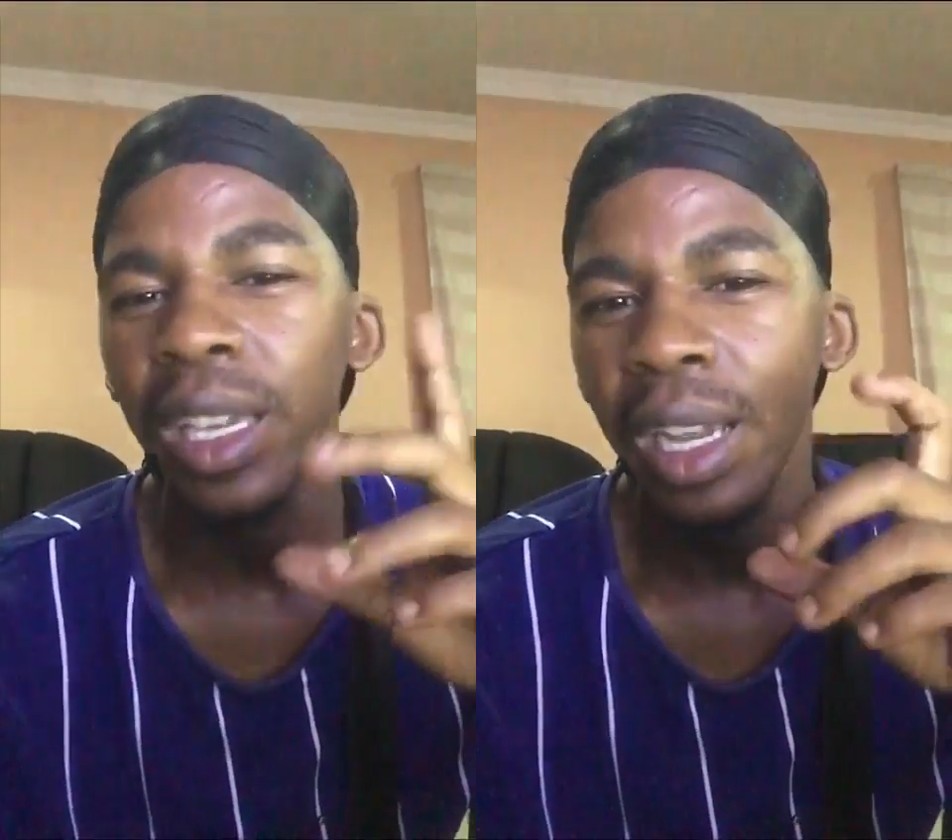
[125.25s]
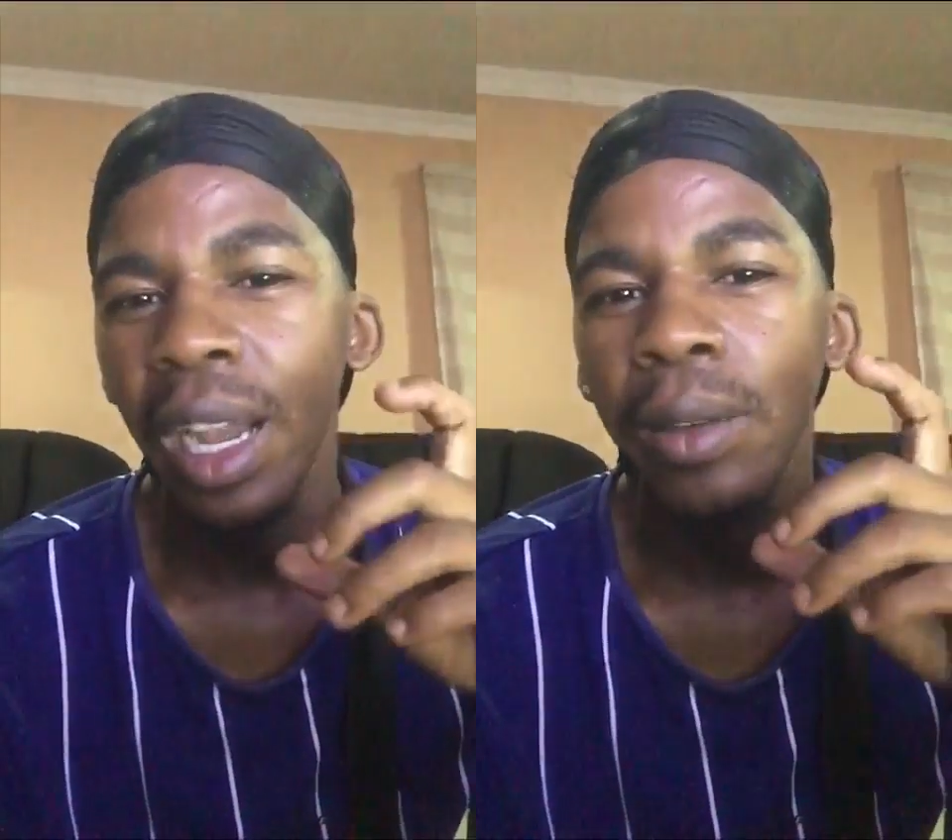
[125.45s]
a
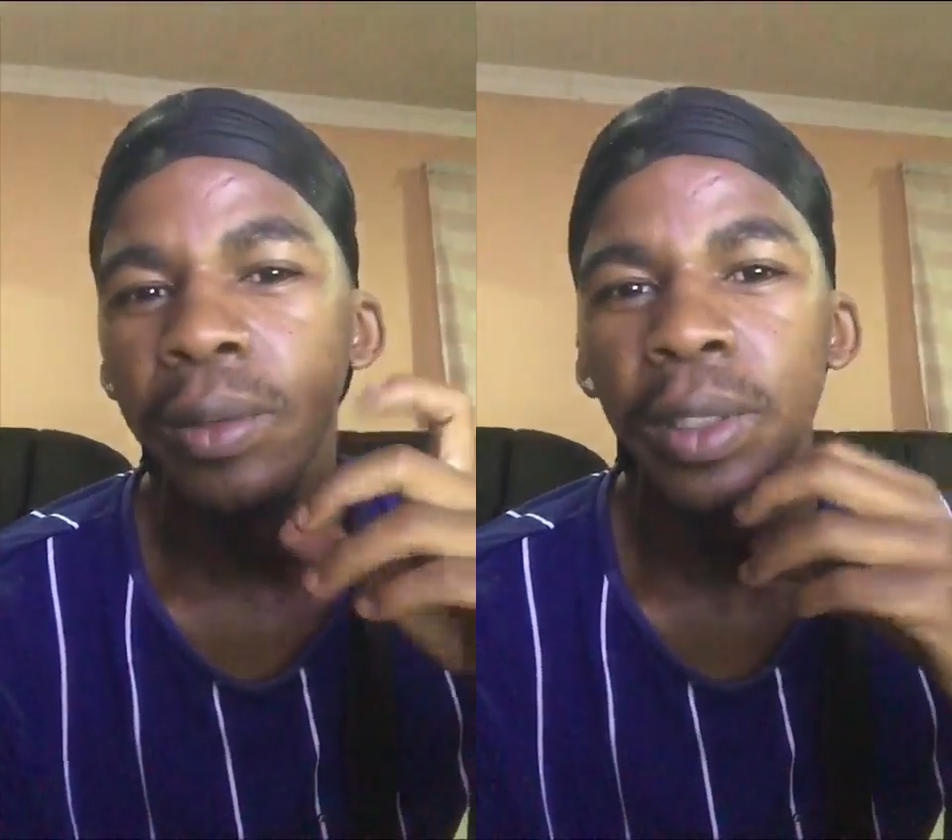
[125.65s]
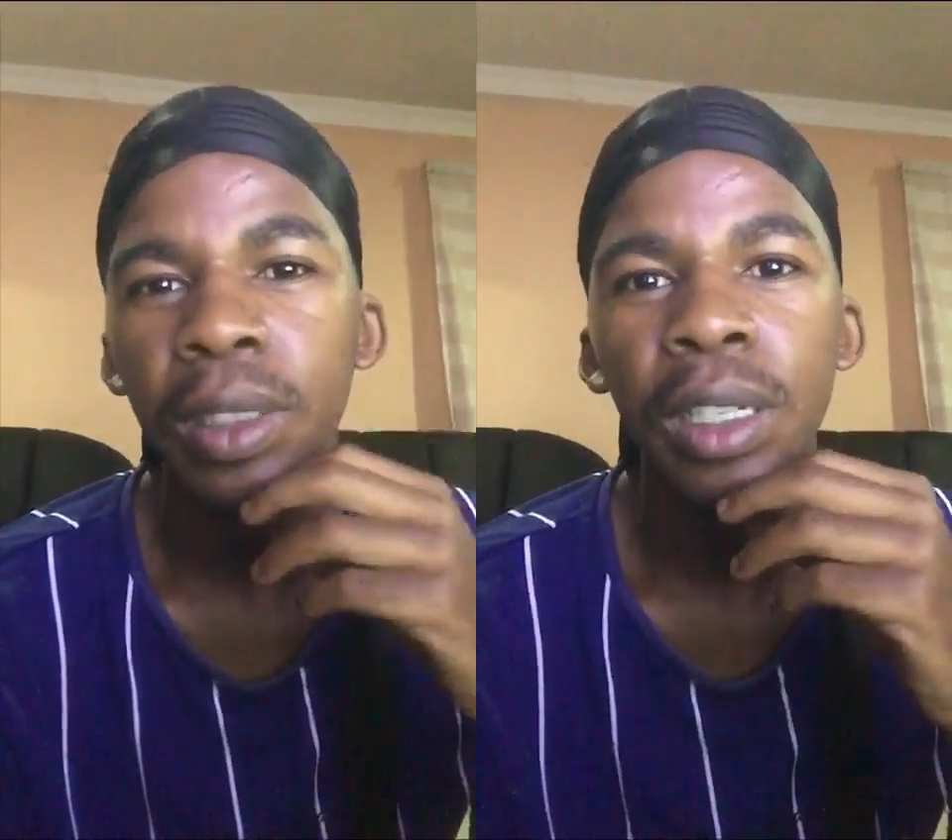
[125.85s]

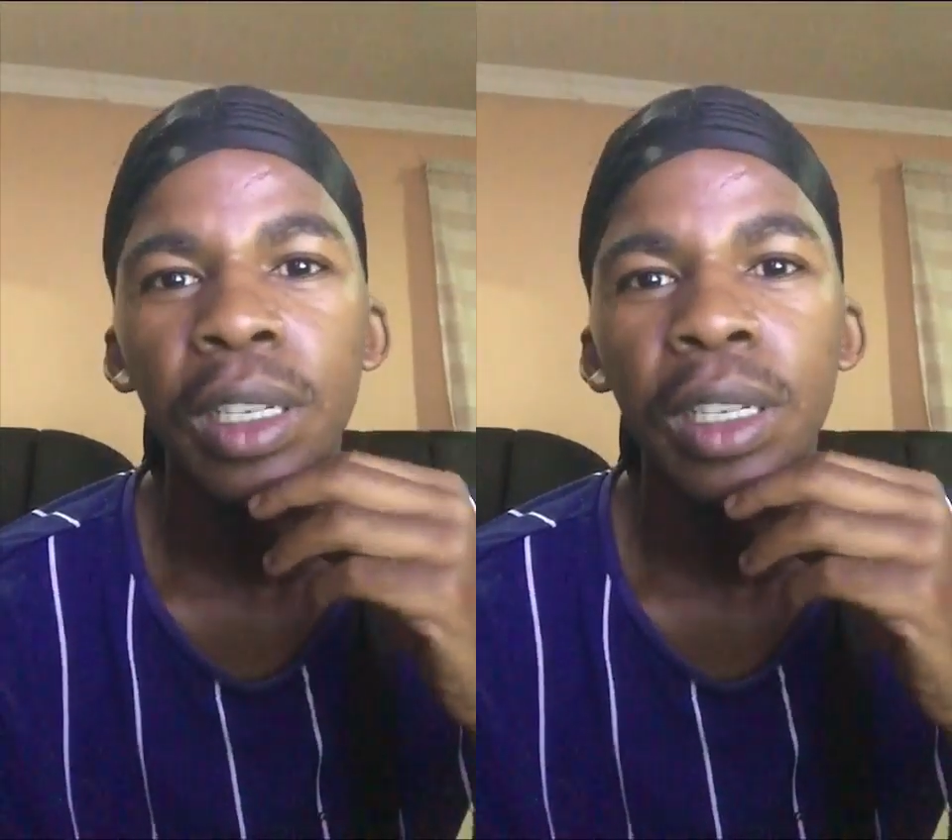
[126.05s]
gaffer,